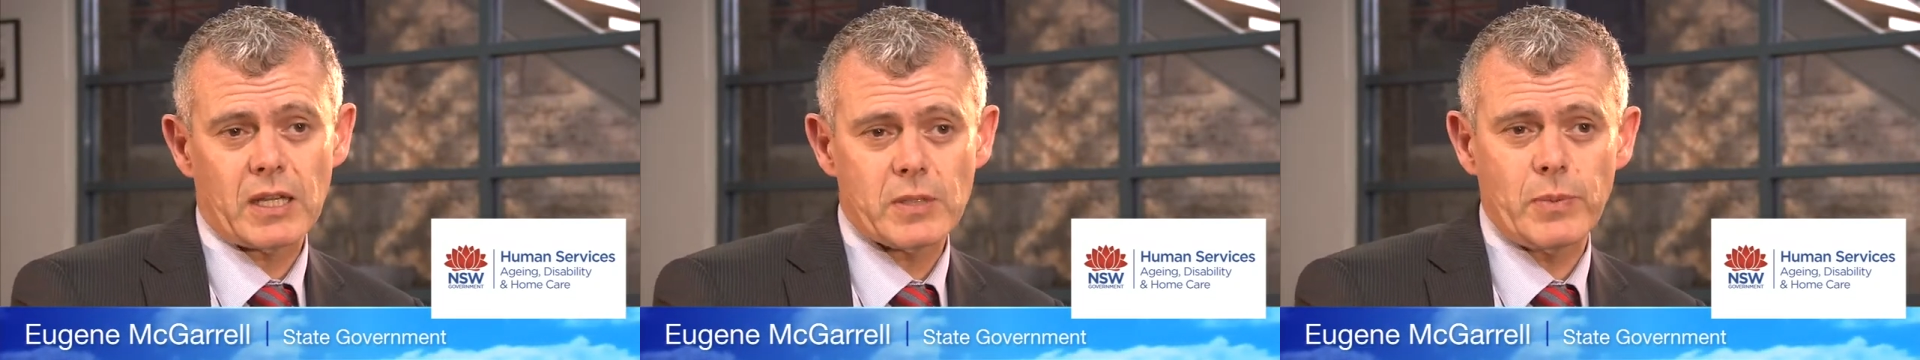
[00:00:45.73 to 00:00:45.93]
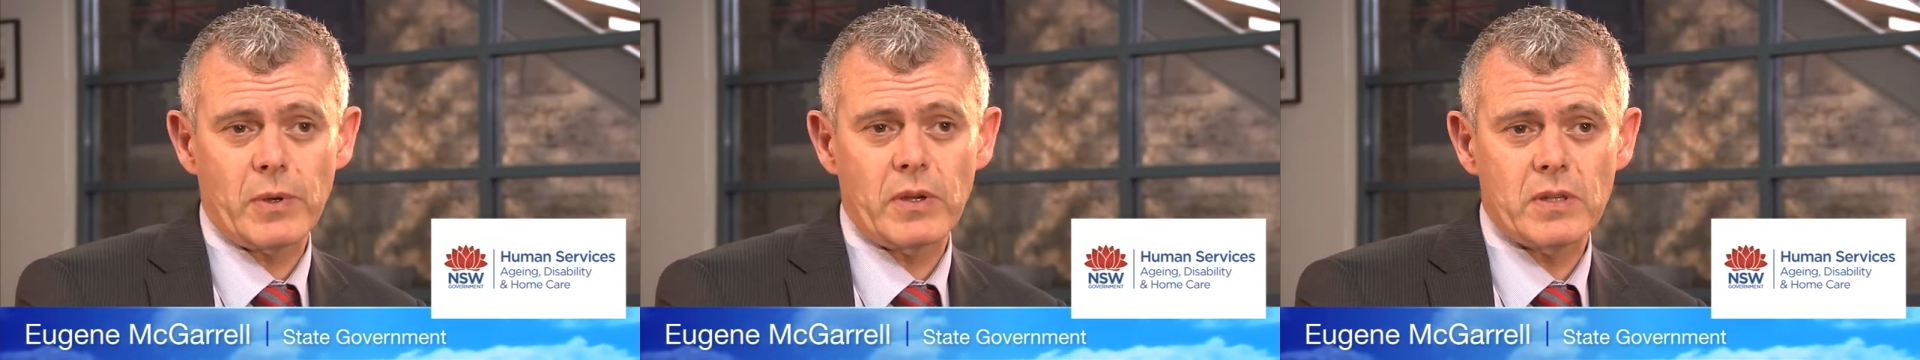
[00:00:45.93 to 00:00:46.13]

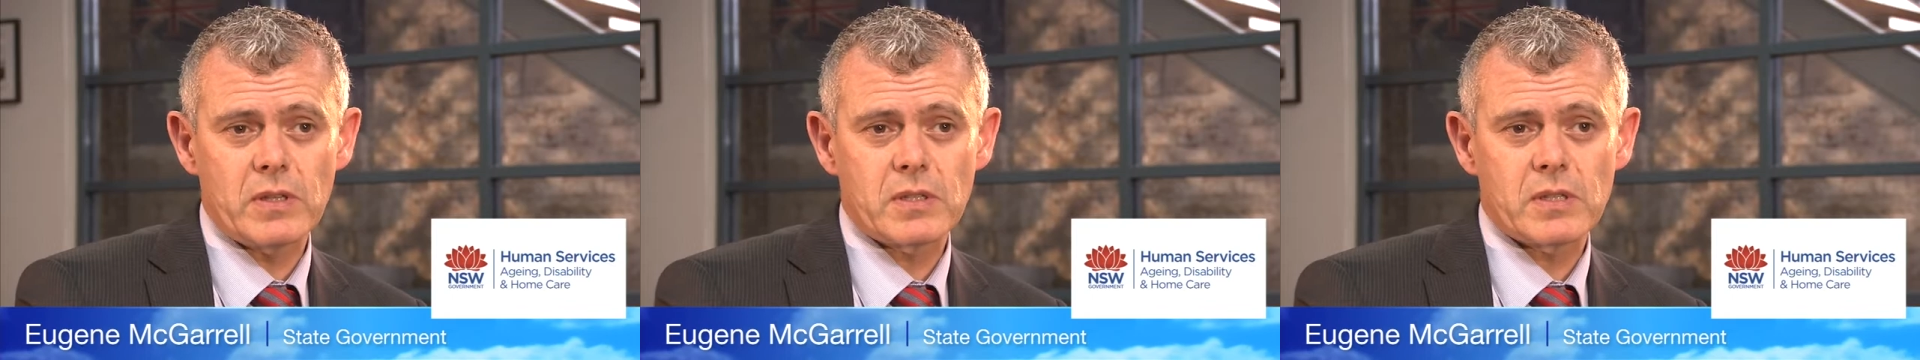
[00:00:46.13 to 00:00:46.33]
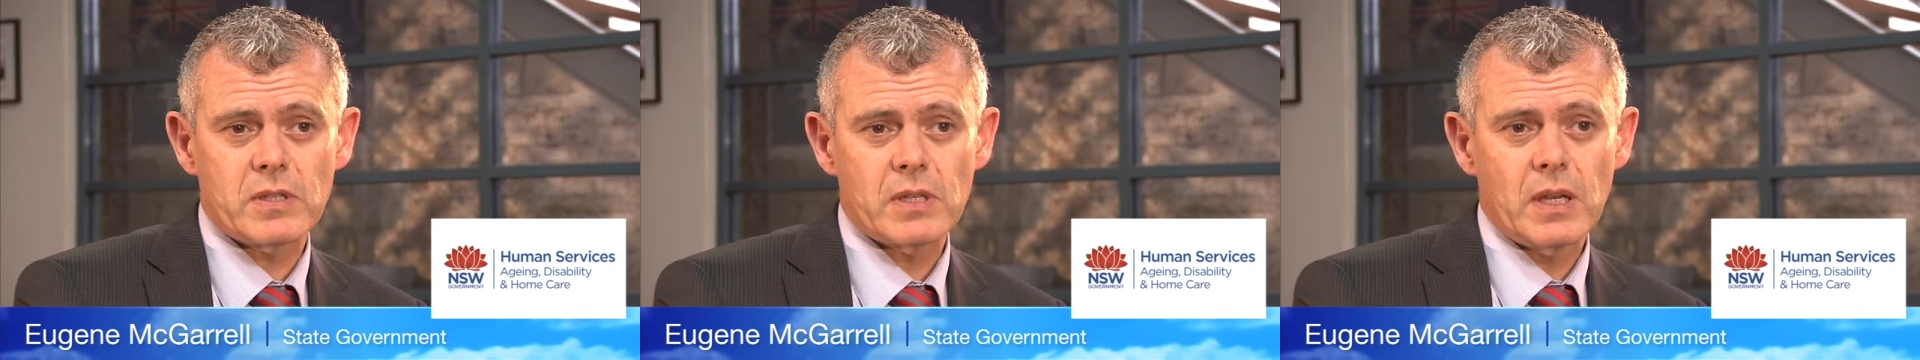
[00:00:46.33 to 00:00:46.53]

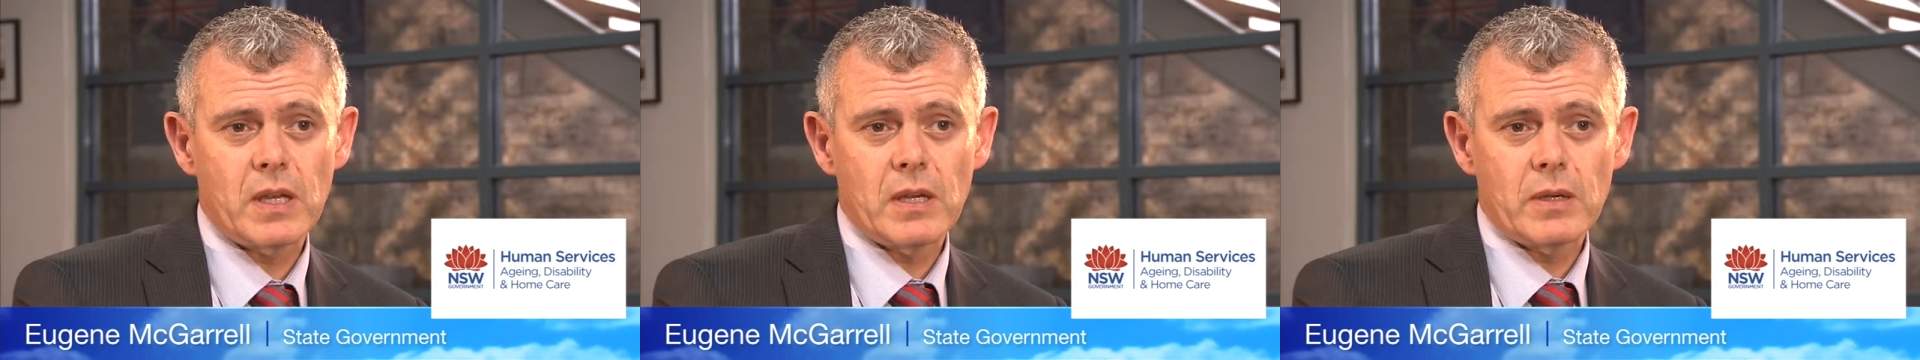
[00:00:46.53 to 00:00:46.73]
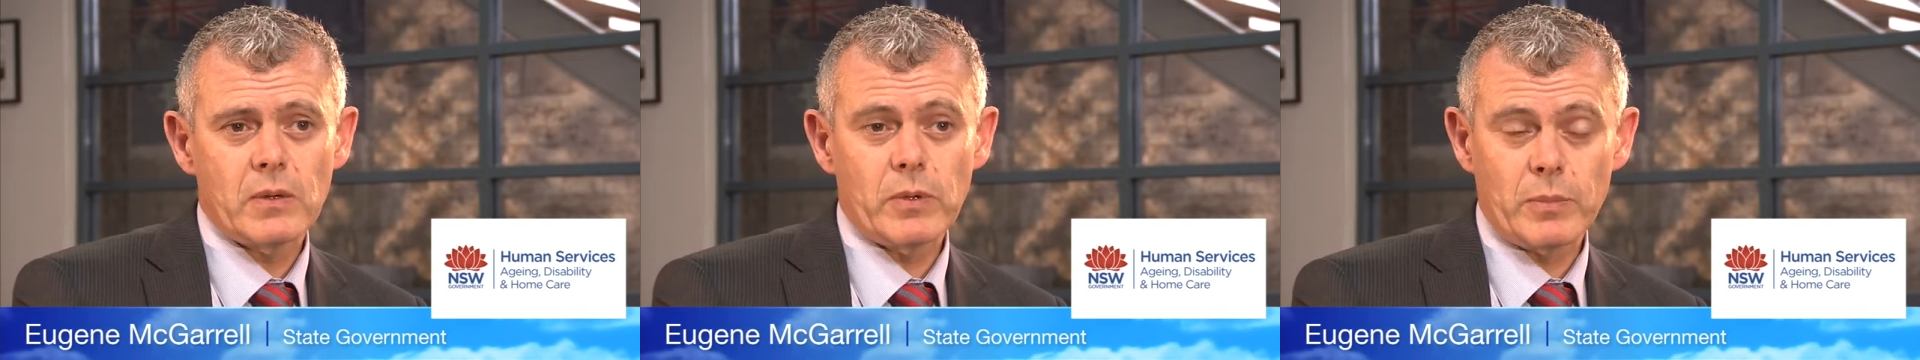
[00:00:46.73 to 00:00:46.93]
experience
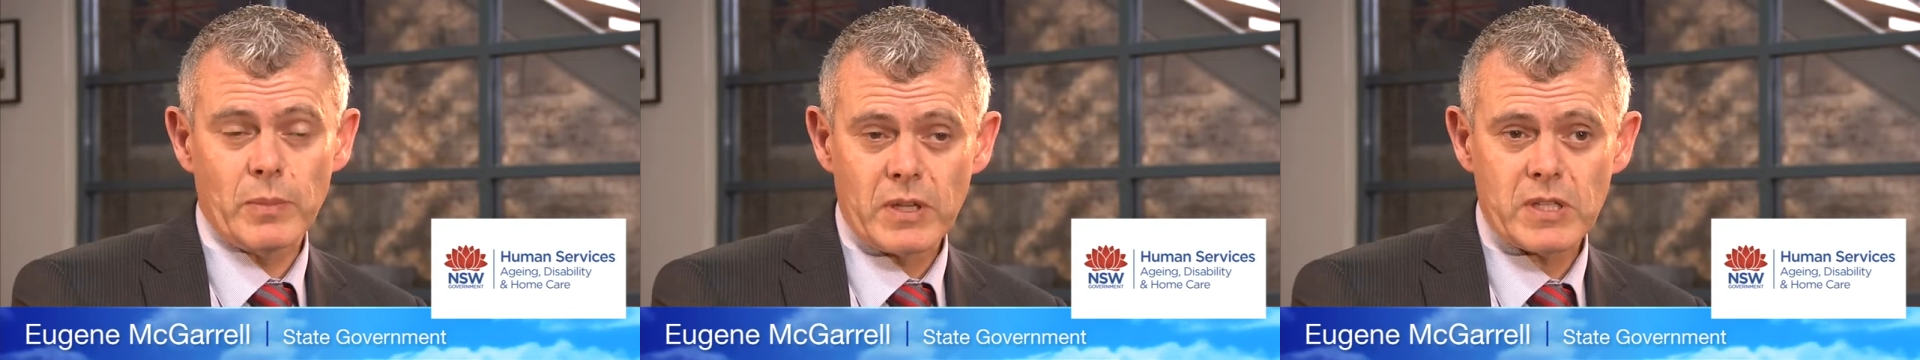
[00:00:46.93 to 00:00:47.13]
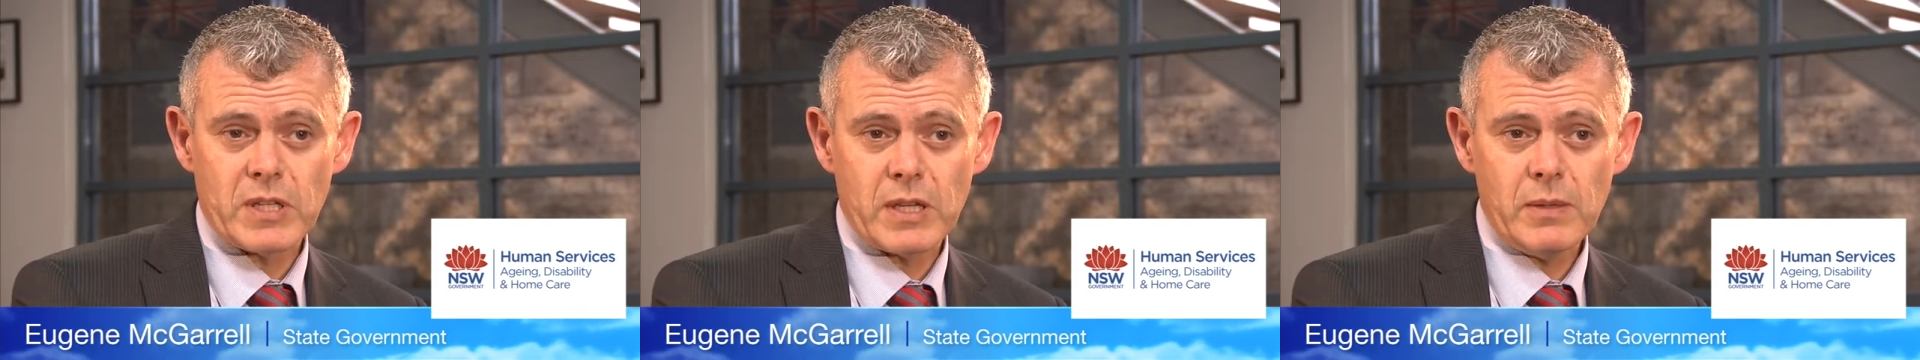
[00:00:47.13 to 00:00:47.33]
with
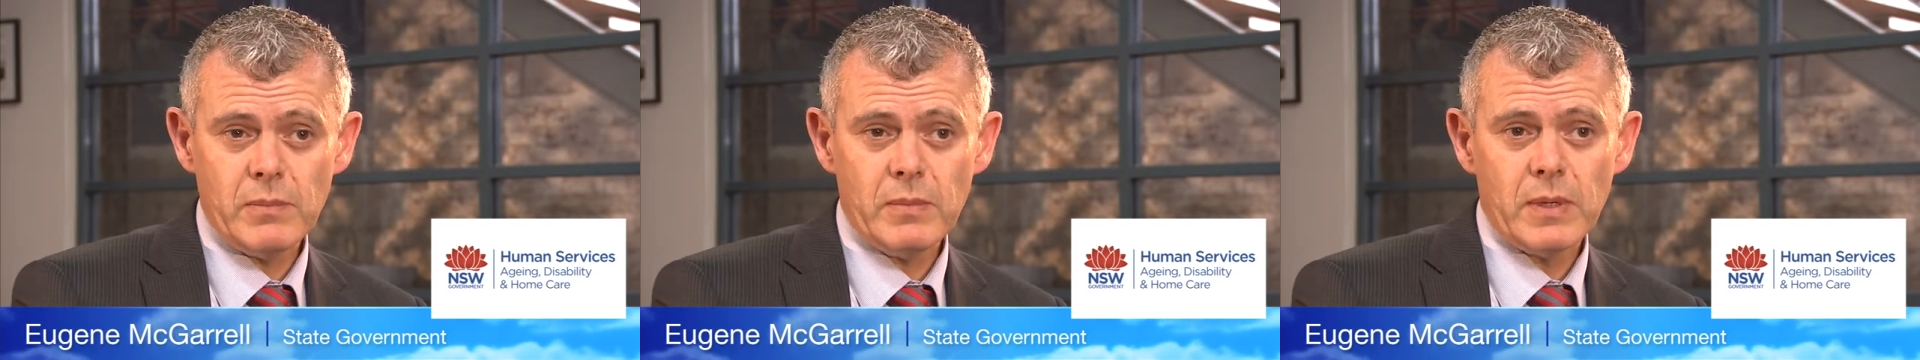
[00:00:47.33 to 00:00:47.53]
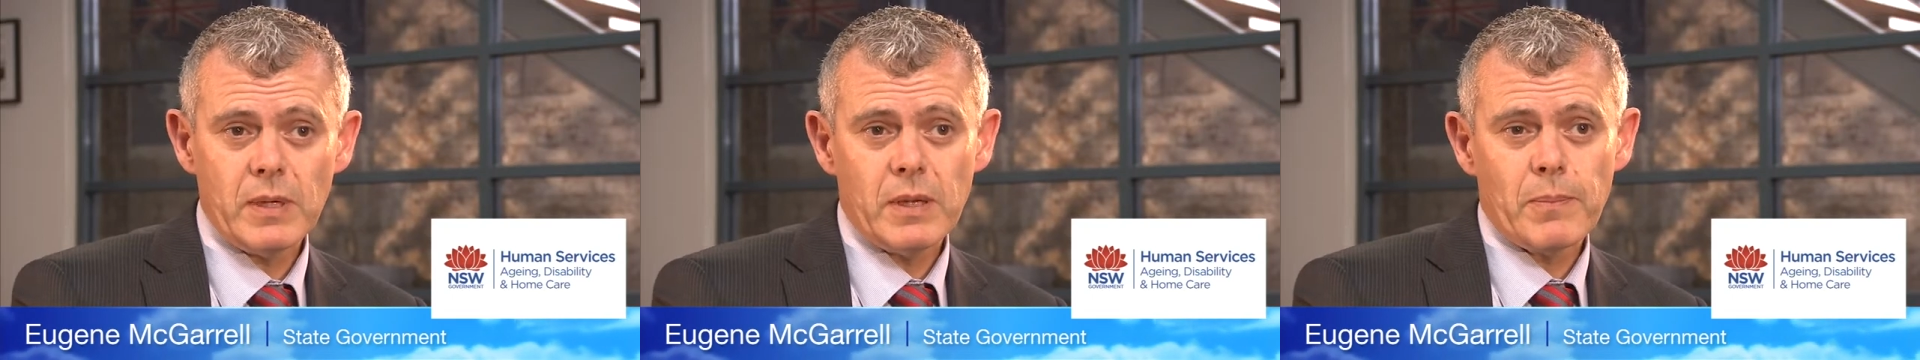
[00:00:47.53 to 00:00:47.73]
my team,